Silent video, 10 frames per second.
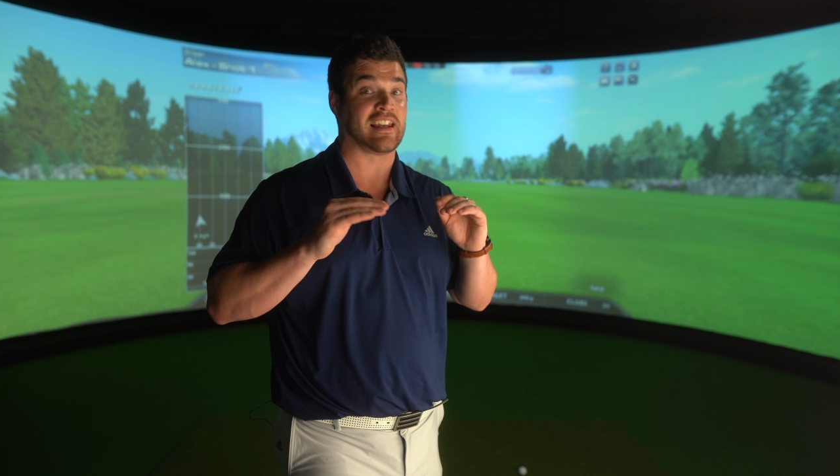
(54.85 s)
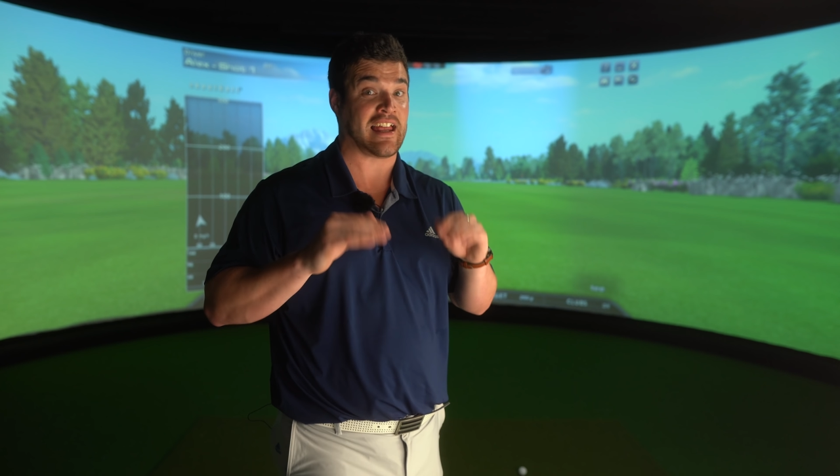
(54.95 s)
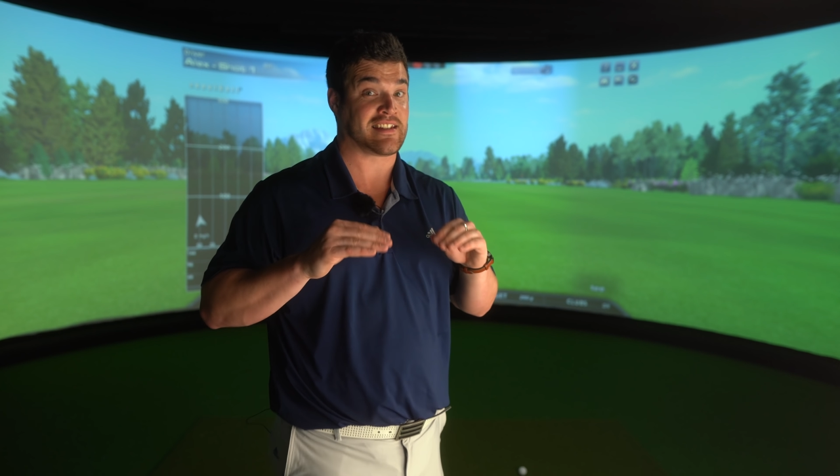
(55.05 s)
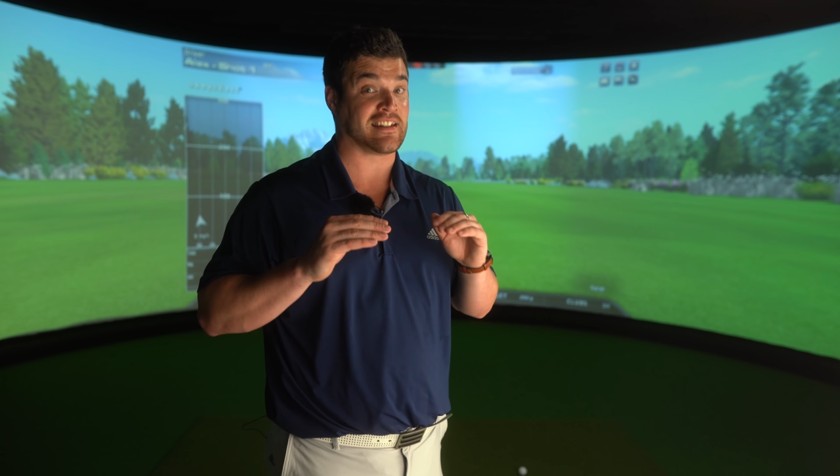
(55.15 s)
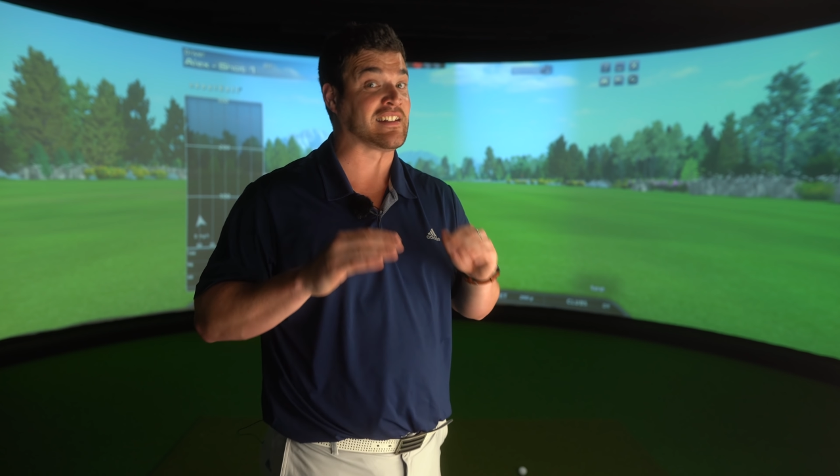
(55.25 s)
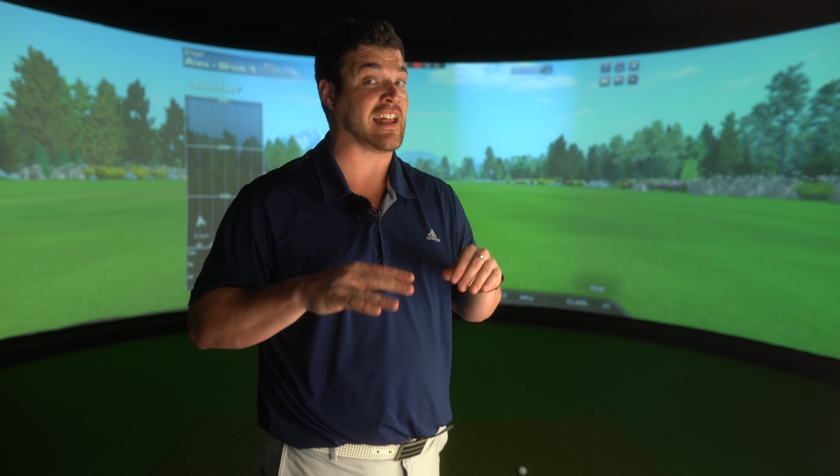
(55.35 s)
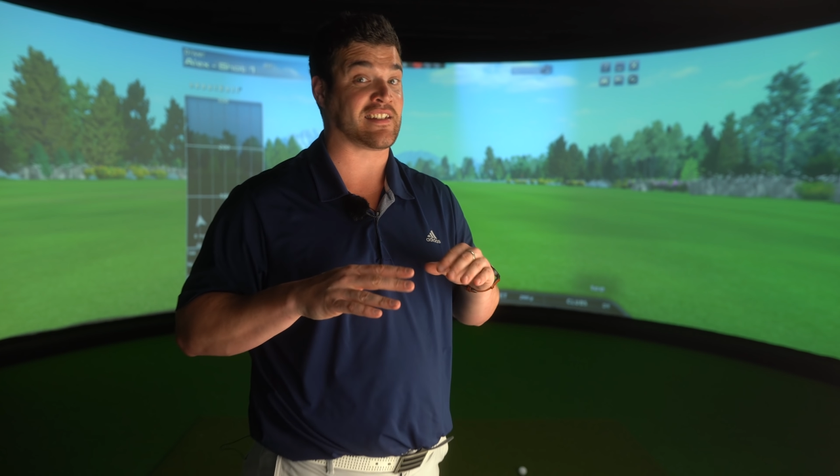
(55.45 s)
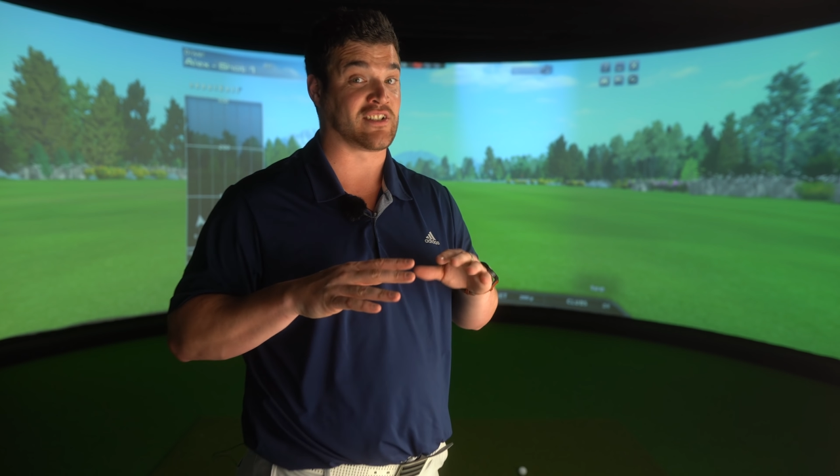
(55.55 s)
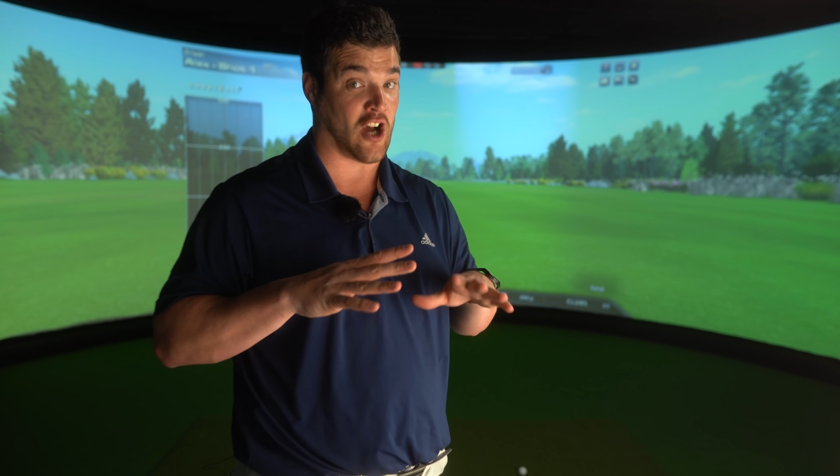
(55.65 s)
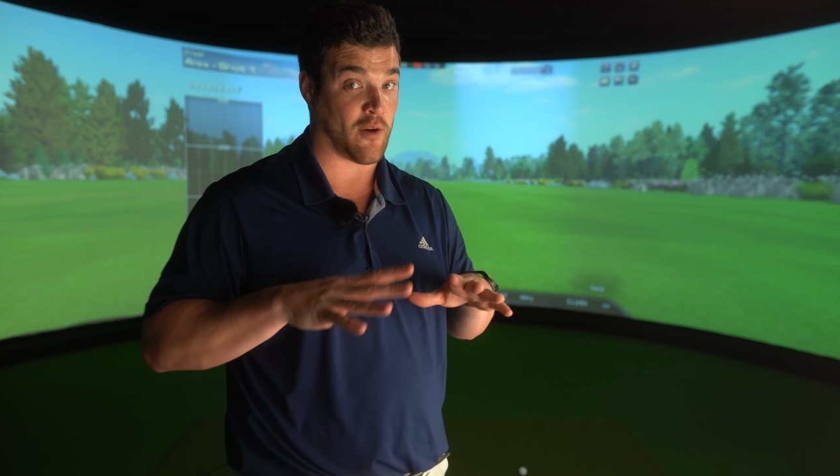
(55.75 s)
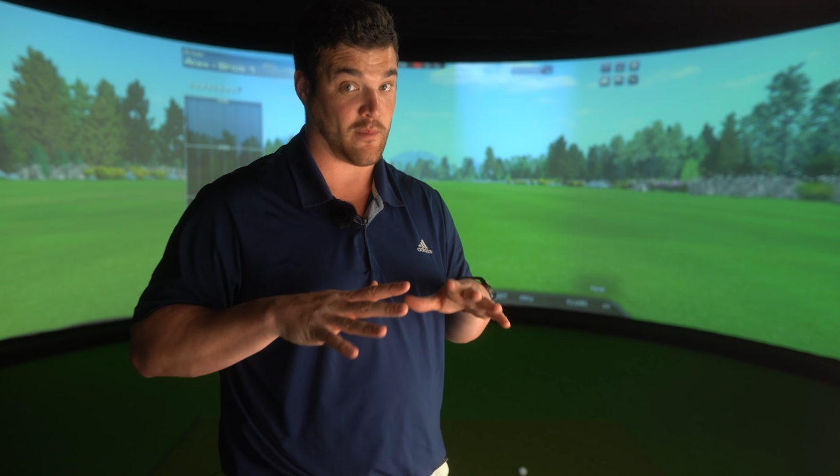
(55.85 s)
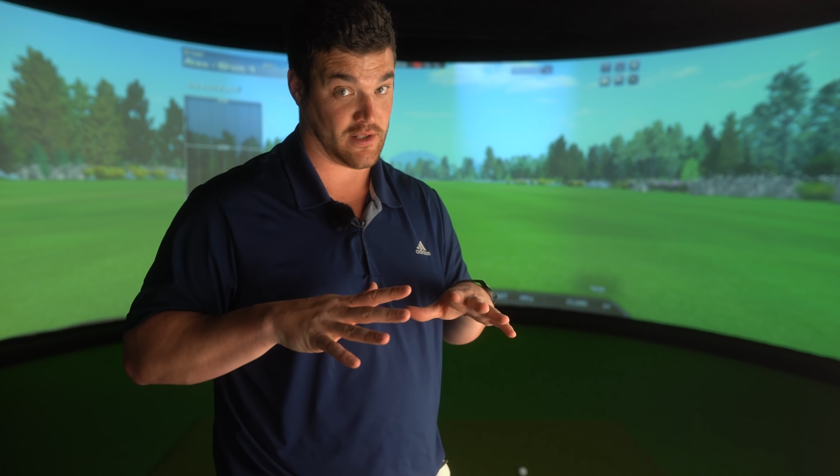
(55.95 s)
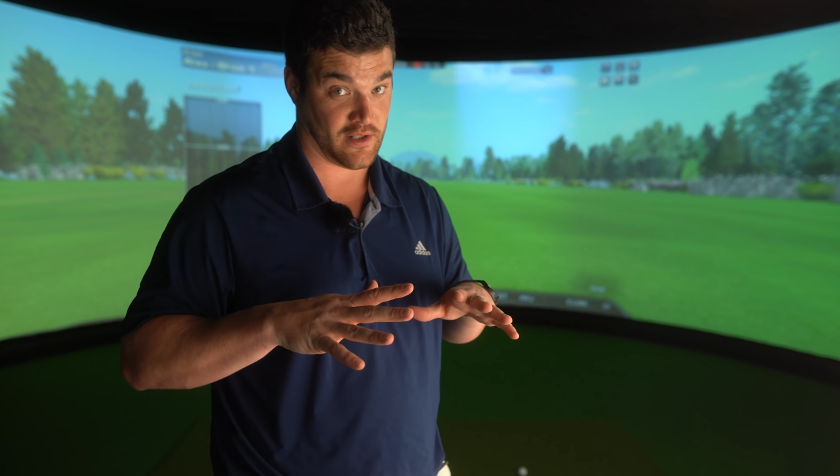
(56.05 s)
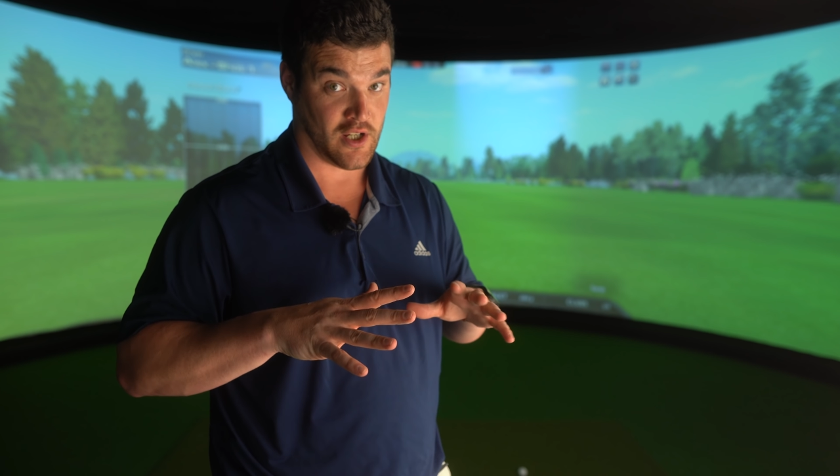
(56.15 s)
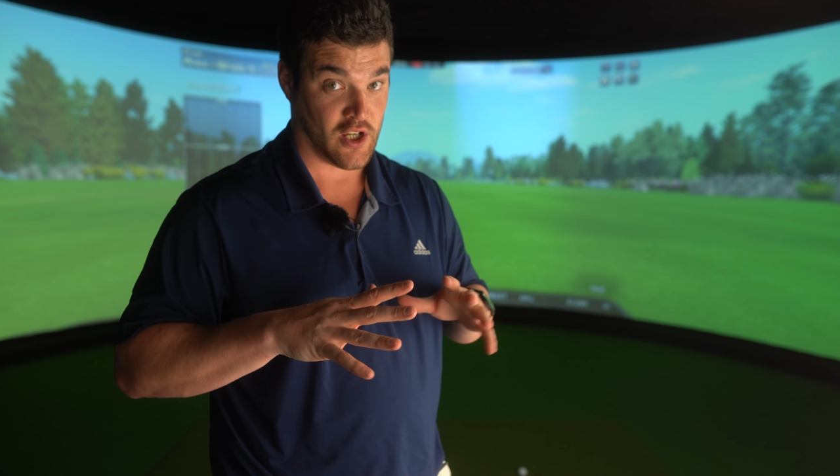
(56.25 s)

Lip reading: less and less common.